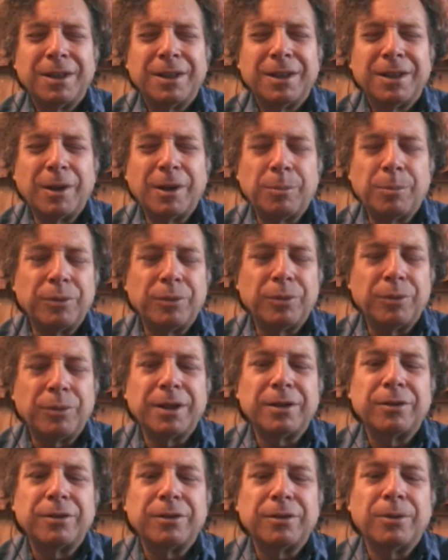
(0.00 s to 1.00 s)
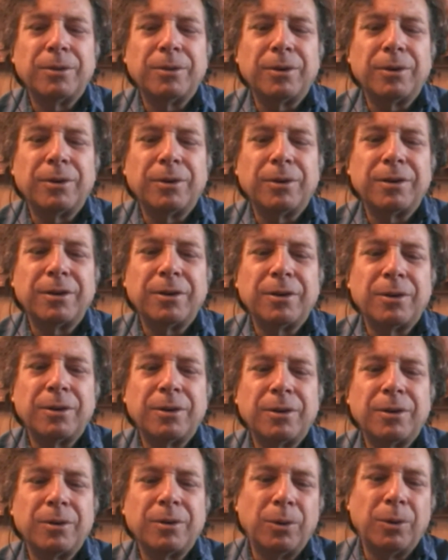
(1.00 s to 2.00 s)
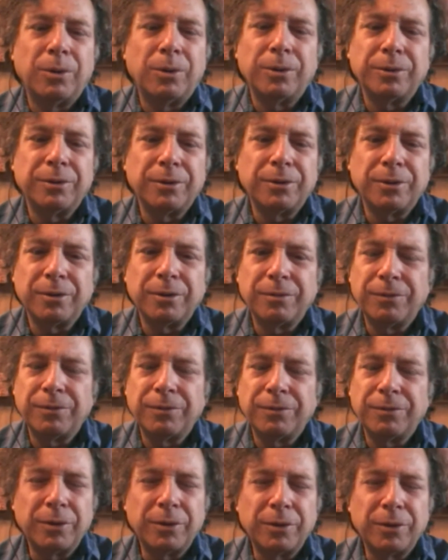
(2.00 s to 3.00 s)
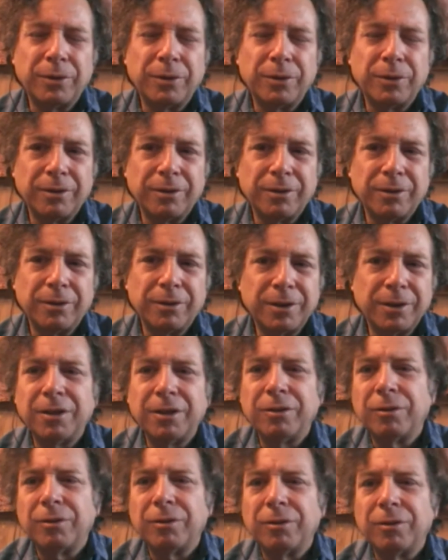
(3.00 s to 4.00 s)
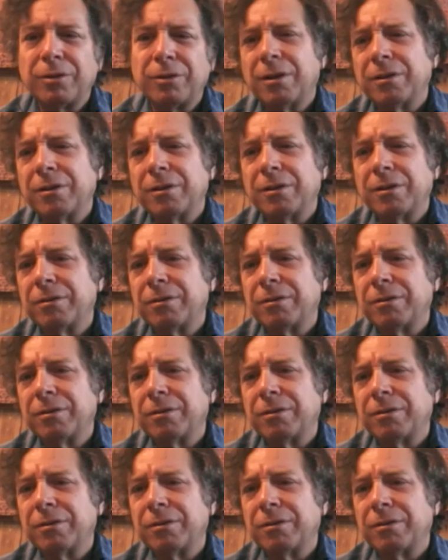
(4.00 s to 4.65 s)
separate or hold or focus on or contain your thoughts.